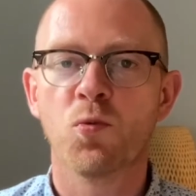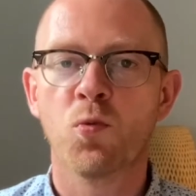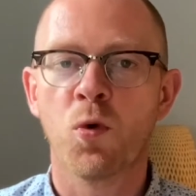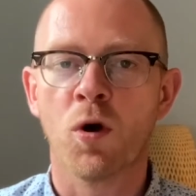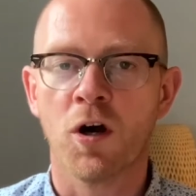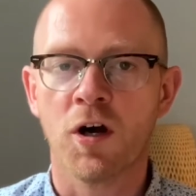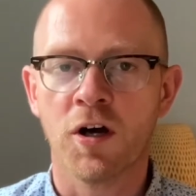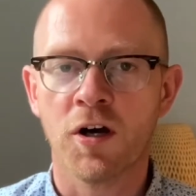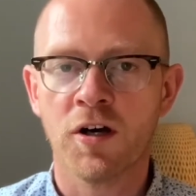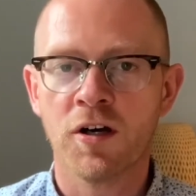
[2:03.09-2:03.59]

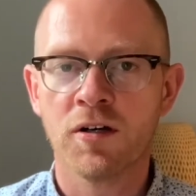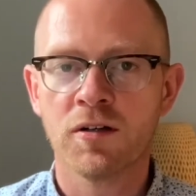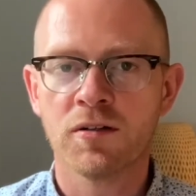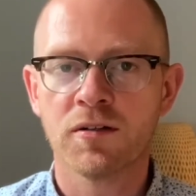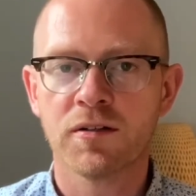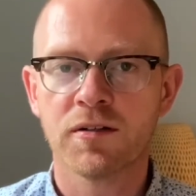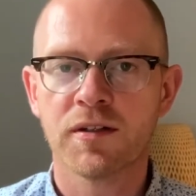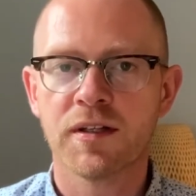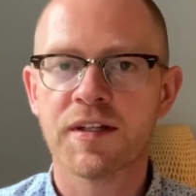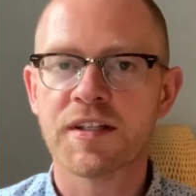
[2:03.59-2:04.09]
were,
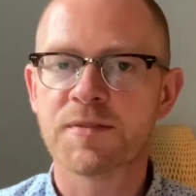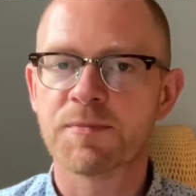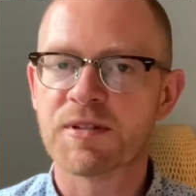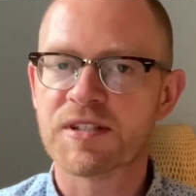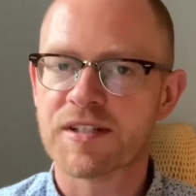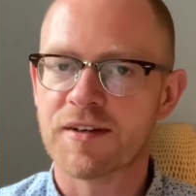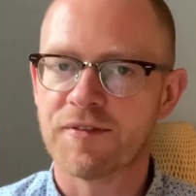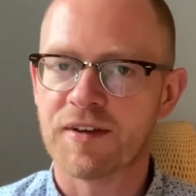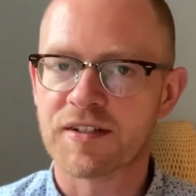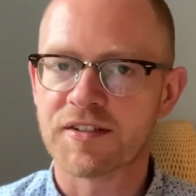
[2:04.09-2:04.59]
in
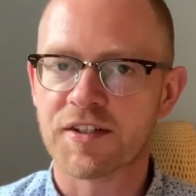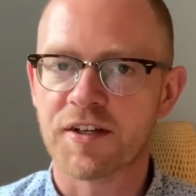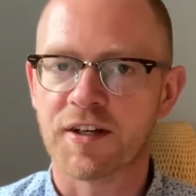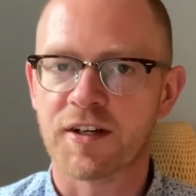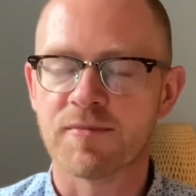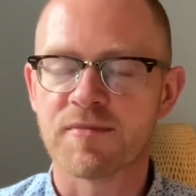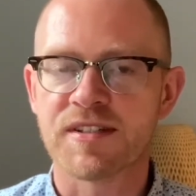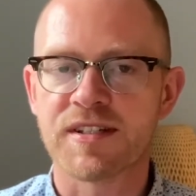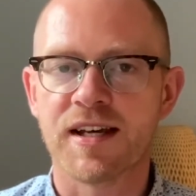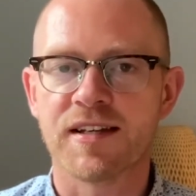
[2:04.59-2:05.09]
specific
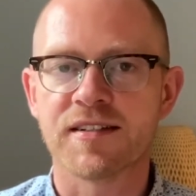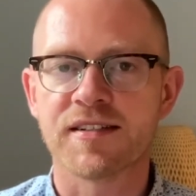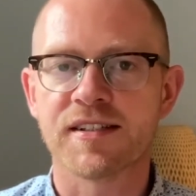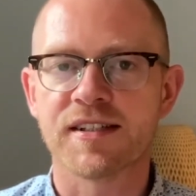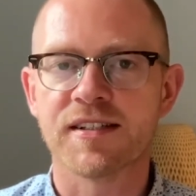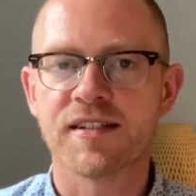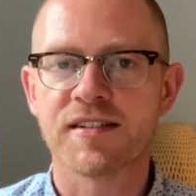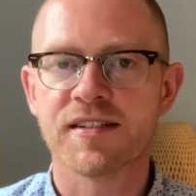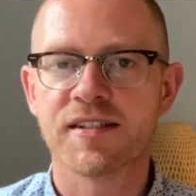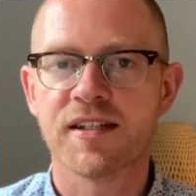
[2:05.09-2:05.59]

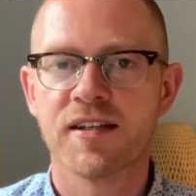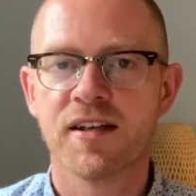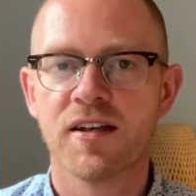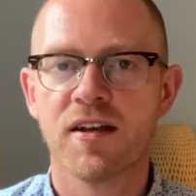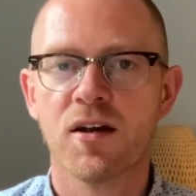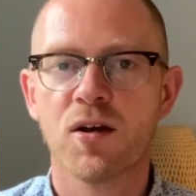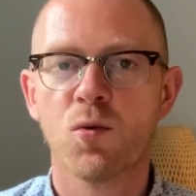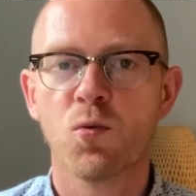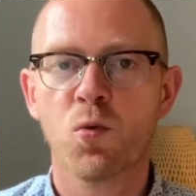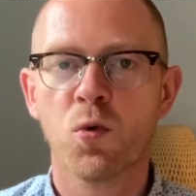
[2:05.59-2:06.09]
circumstances,
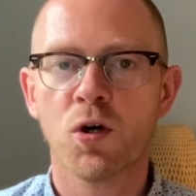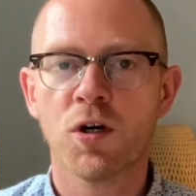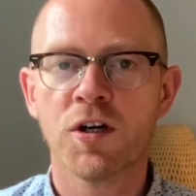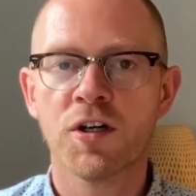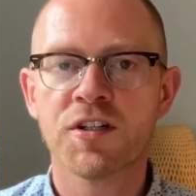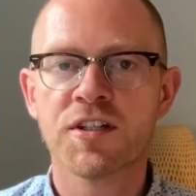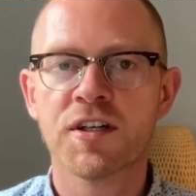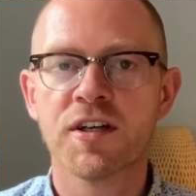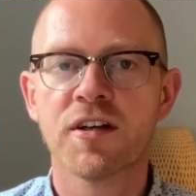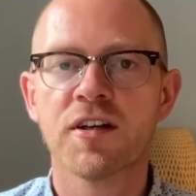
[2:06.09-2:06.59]

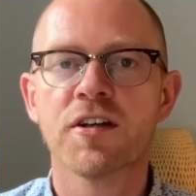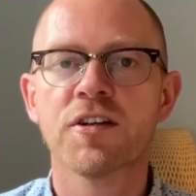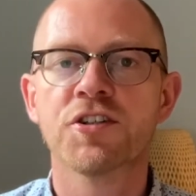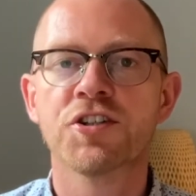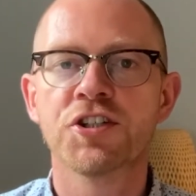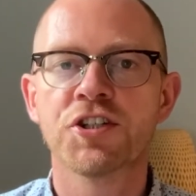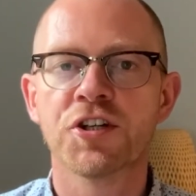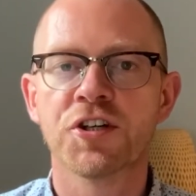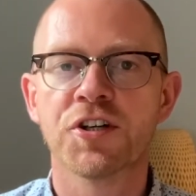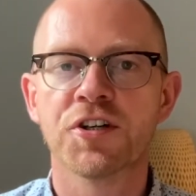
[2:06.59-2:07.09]
would,
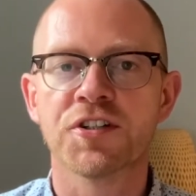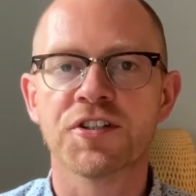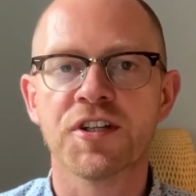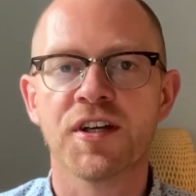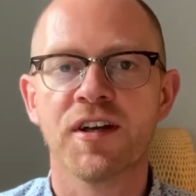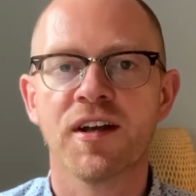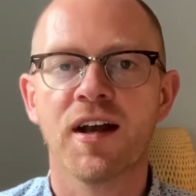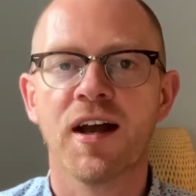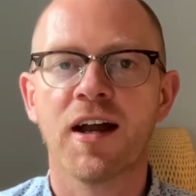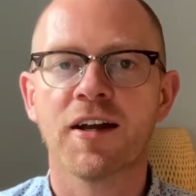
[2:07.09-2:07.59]
should,
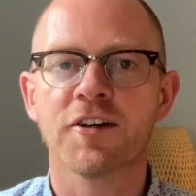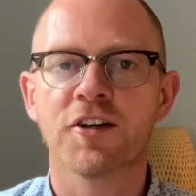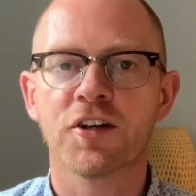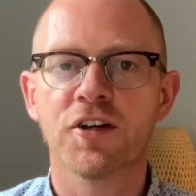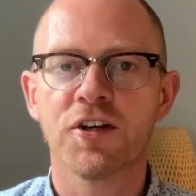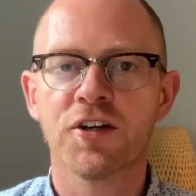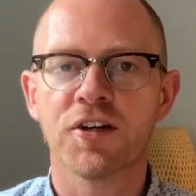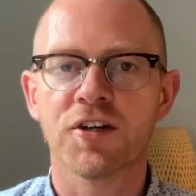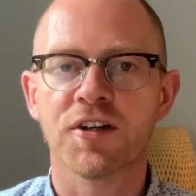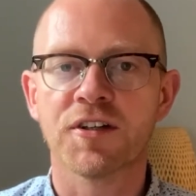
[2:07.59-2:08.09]
and
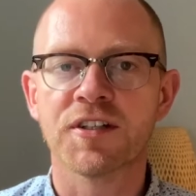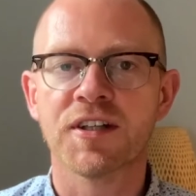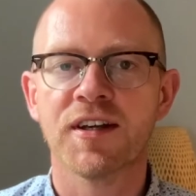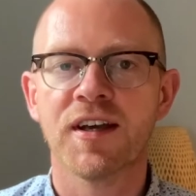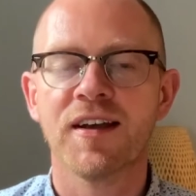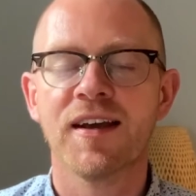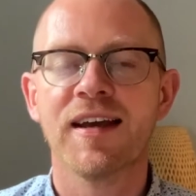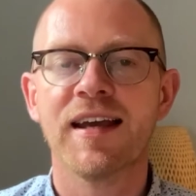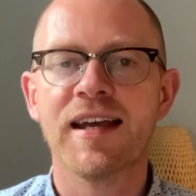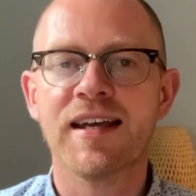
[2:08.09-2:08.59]
could
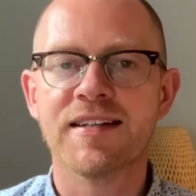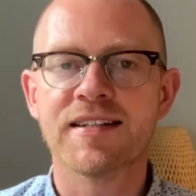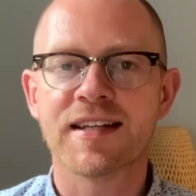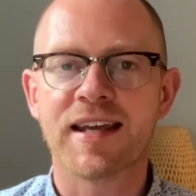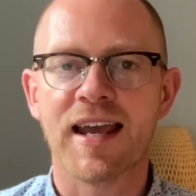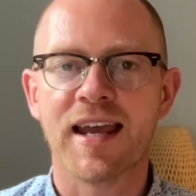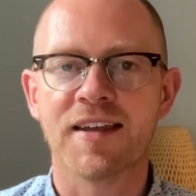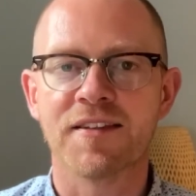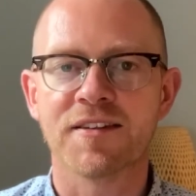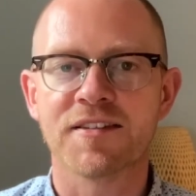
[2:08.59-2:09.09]

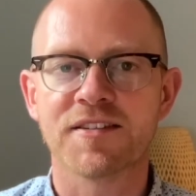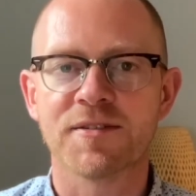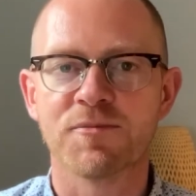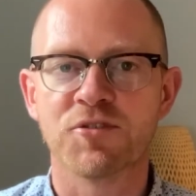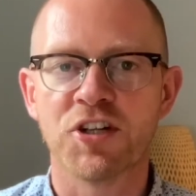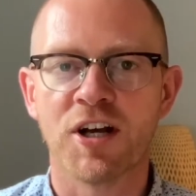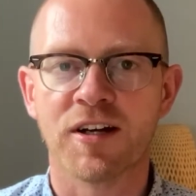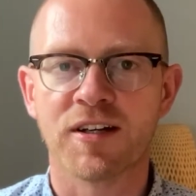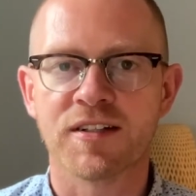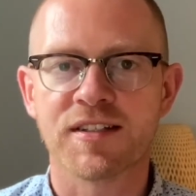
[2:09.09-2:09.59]
indicate the
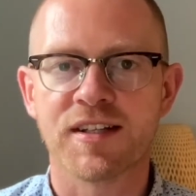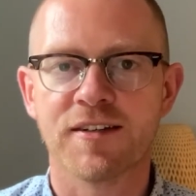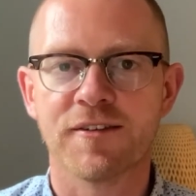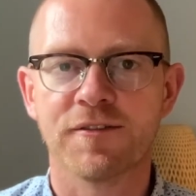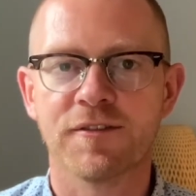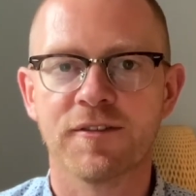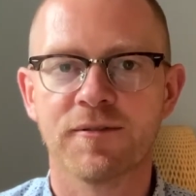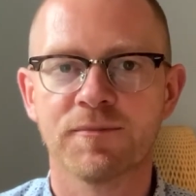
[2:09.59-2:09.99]
subjunctive.